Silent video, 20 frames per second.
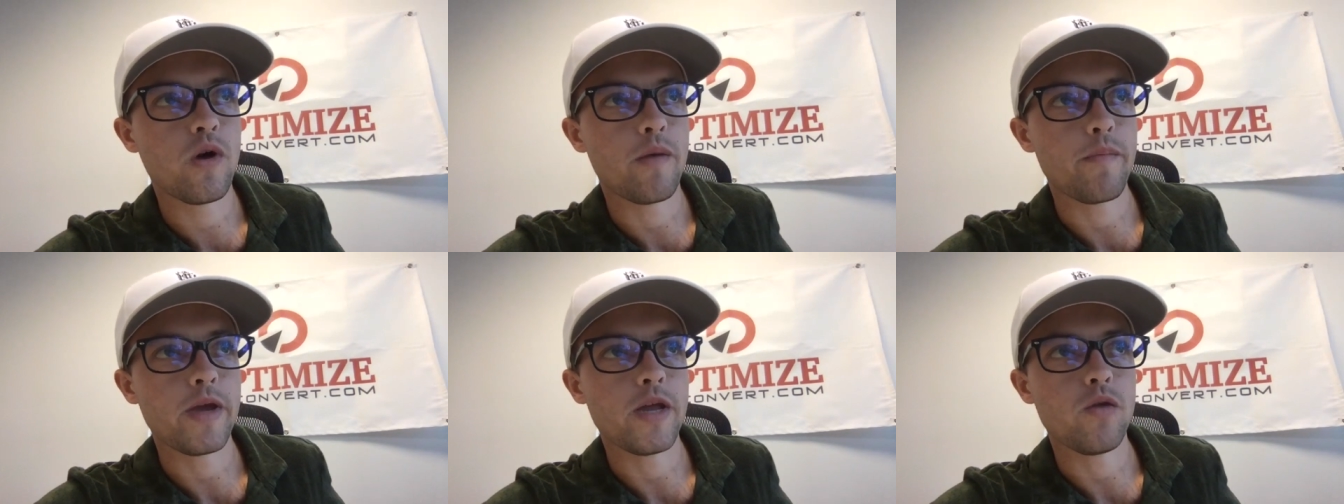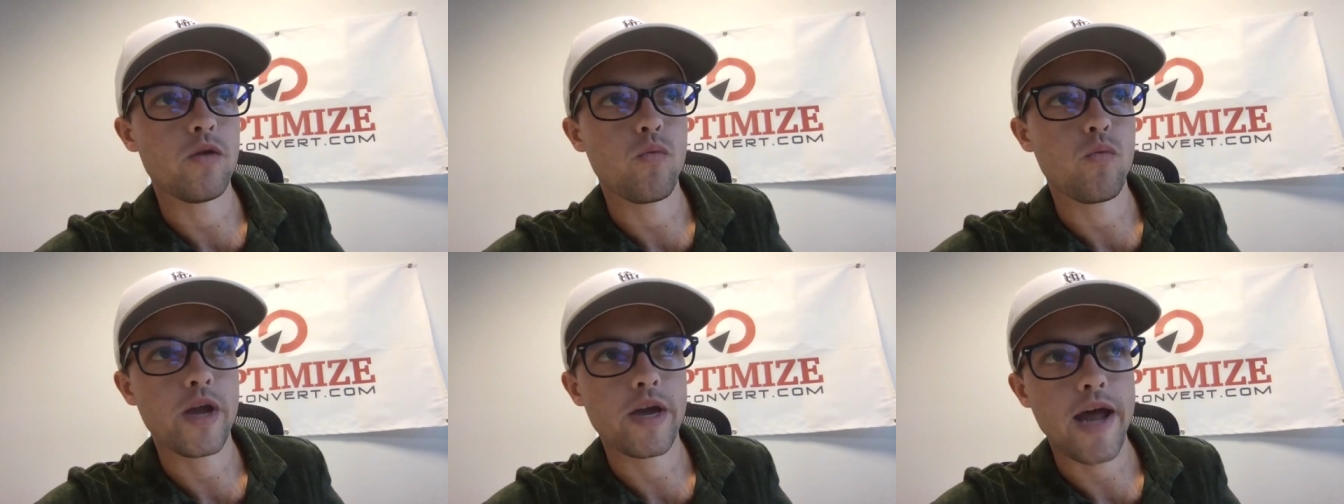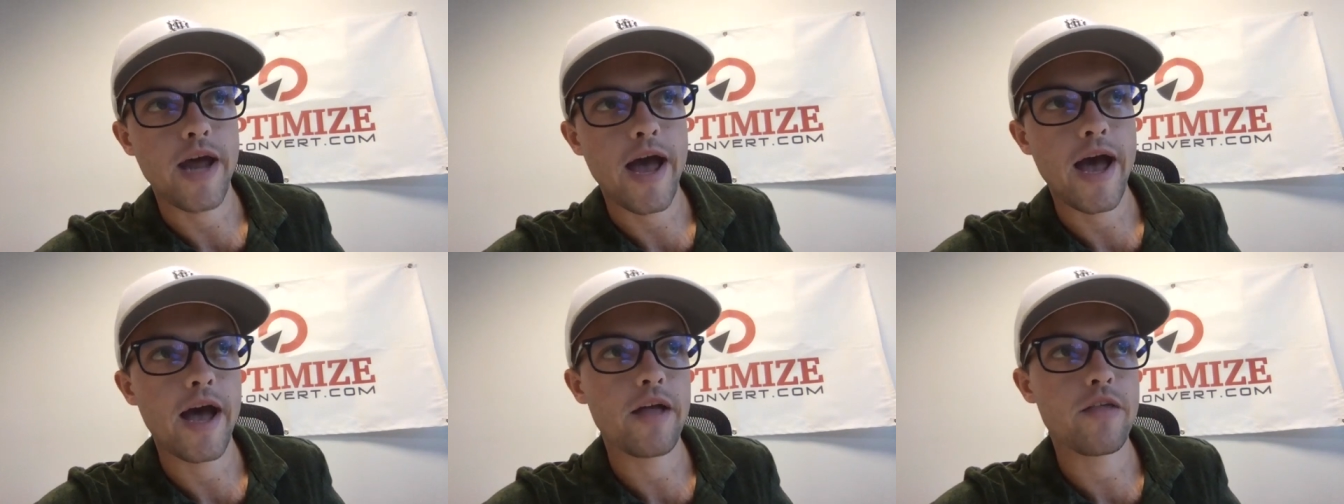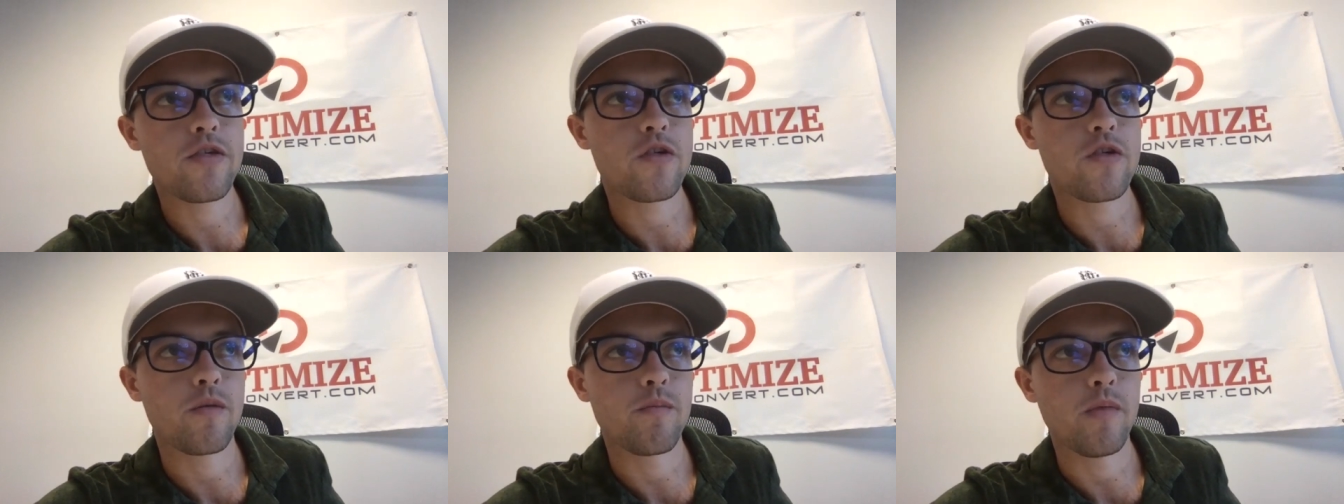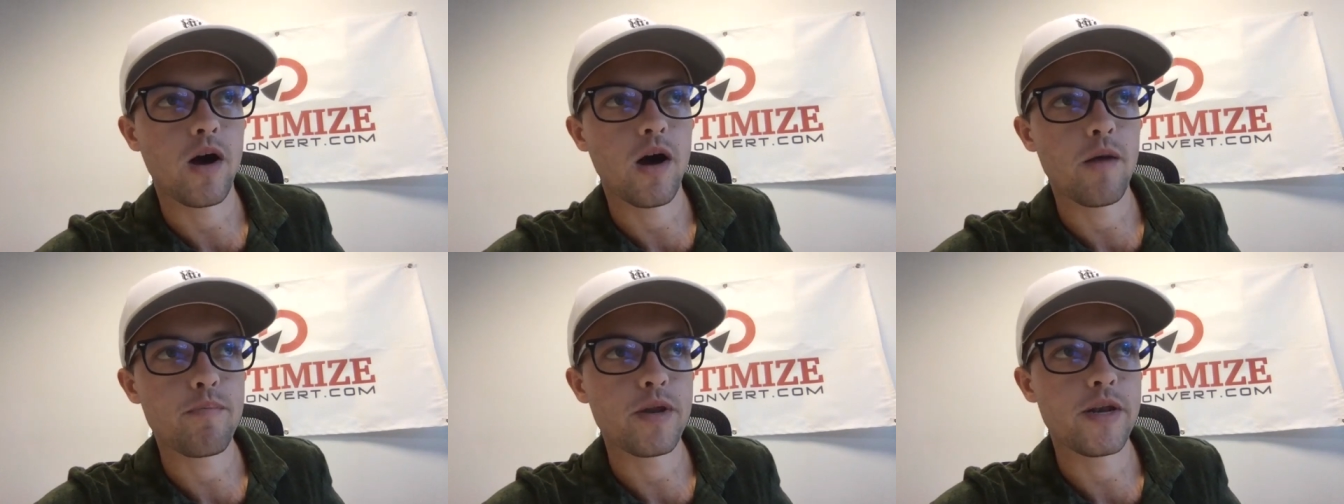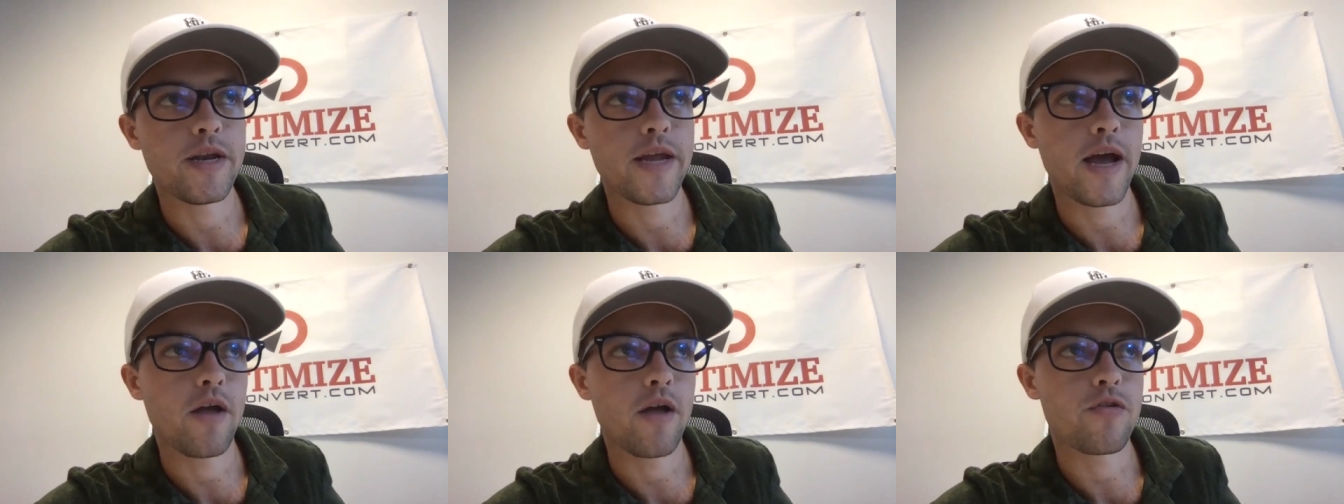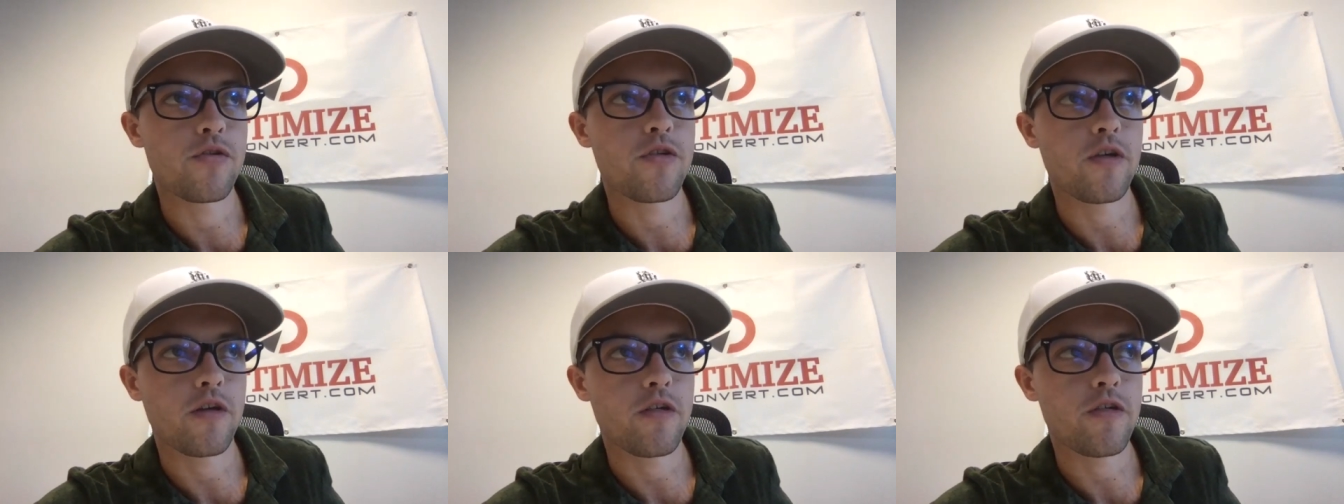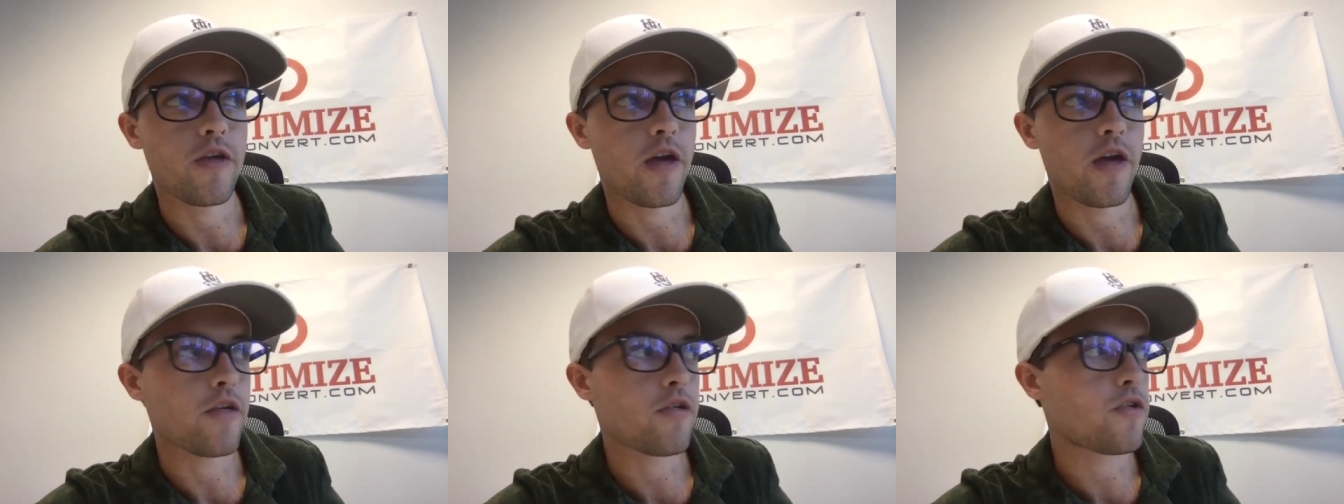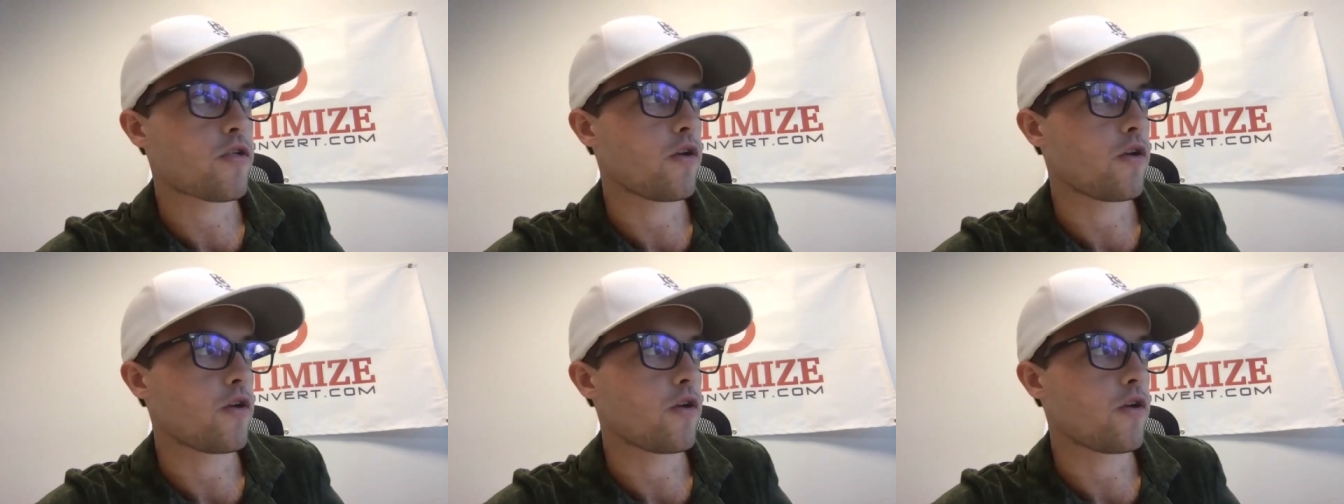I mean, we had had some up and down success.